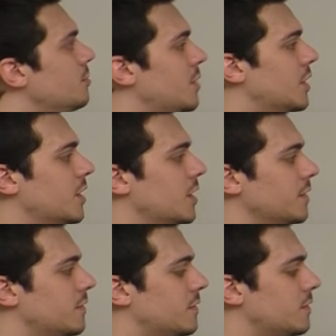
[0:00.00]

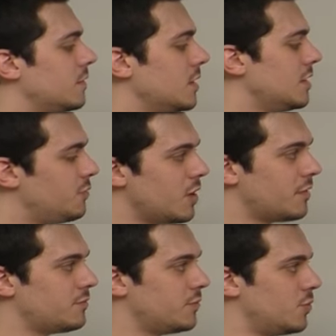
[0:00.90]
But if you
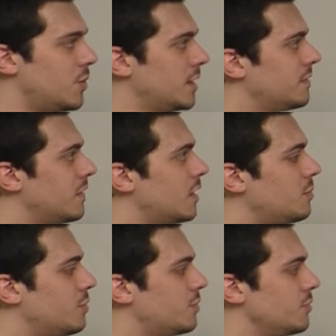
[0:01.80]
have the right
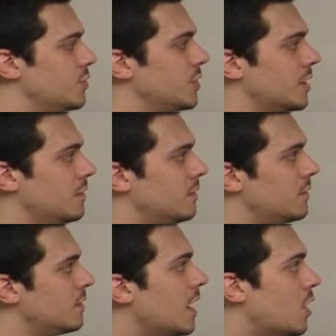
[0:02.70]
setup, you
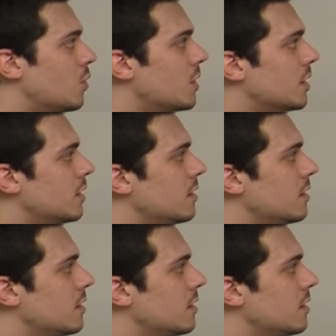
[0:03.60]
can now